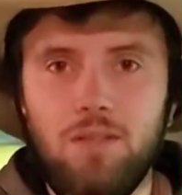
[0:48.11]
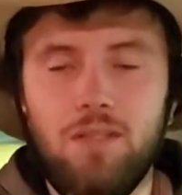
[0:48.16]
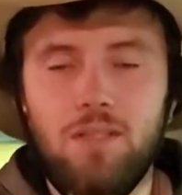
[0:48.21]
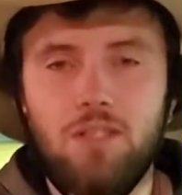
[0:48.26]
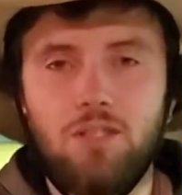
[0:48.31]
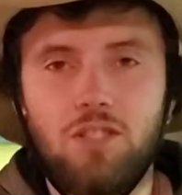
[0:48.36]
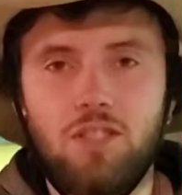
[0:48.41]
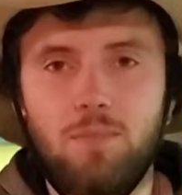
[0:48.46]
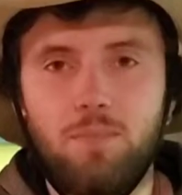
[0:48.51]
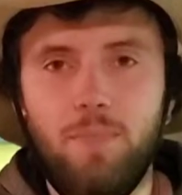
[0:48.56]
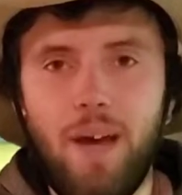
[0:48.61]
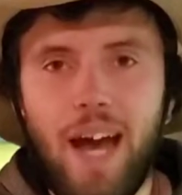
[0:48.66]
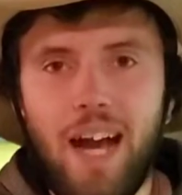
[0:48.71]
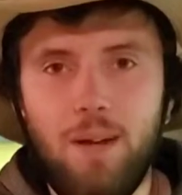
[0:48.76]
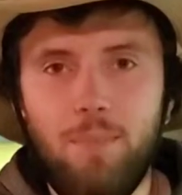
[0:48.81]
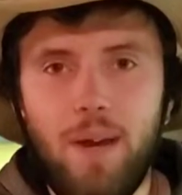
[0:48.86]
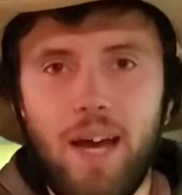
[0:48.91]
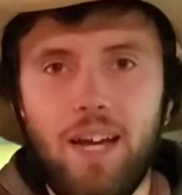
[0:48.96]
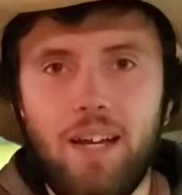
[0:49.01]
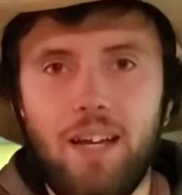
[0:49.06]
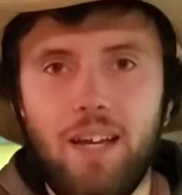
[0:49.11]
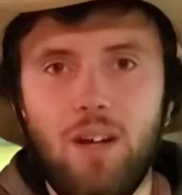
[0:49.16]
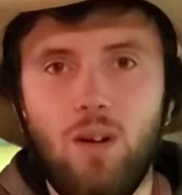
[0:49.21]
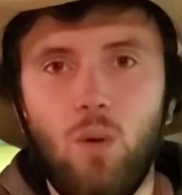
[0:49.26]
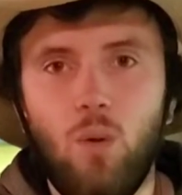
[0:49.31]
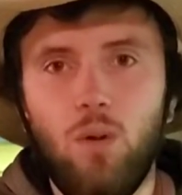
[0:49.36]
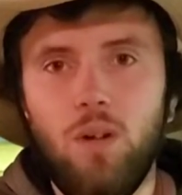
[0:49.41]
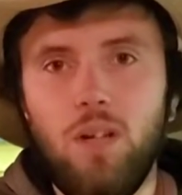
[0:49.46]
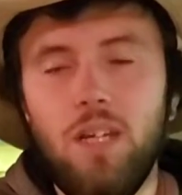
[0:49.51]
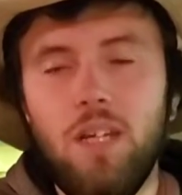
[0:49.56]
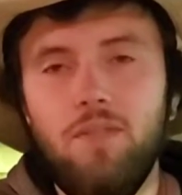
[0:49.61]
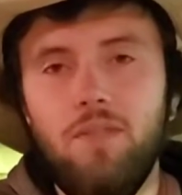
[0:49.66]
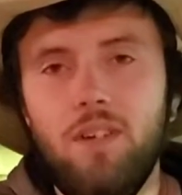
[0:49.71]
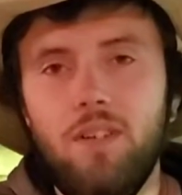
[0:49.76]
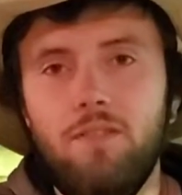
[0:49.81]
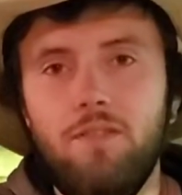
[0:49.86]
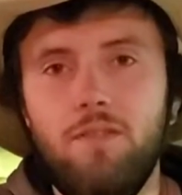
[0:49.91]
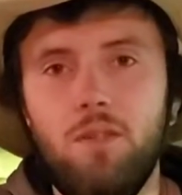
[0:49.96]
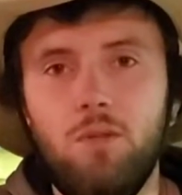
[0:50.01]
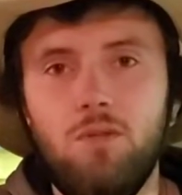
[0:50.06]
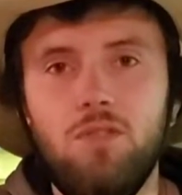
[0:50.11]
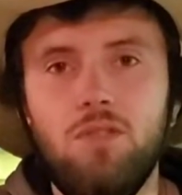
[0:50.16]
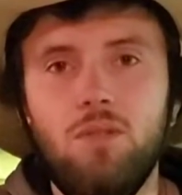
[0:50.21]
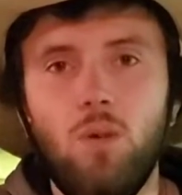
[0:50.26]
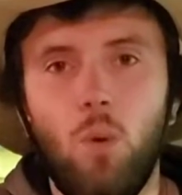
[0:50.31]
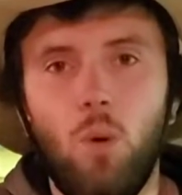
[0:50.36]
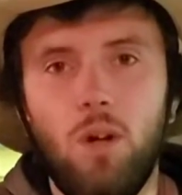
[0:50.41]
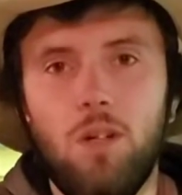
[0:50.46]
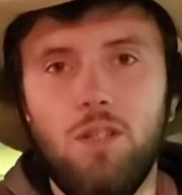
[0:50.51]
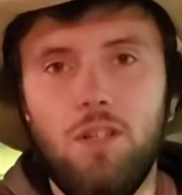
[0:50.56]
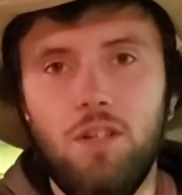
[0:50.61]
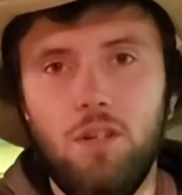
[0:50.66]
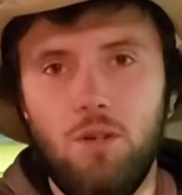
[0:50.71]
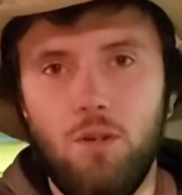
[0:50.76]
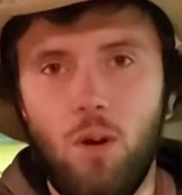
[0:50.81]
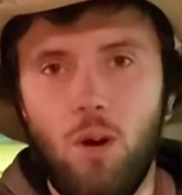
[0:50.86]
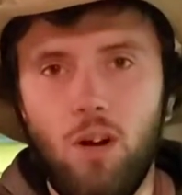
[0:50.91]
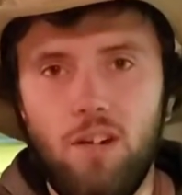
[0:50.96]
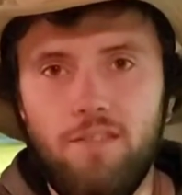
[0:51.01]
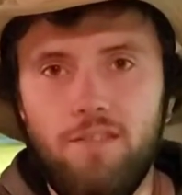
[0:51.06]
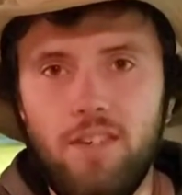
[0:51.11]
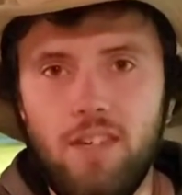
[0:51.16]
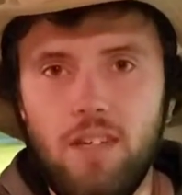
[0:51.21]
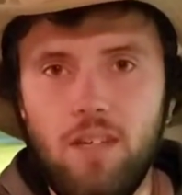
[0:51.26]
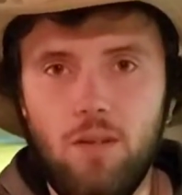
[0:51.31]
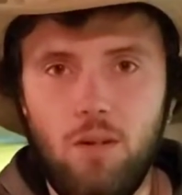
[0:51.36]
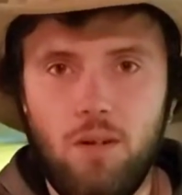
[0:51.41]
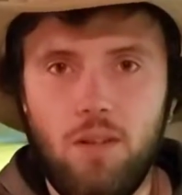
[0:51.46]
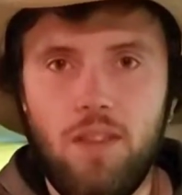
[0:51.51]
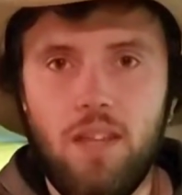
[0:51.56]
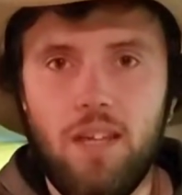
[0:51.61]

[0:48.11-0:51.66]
such as backpacking or even food storage in your RV or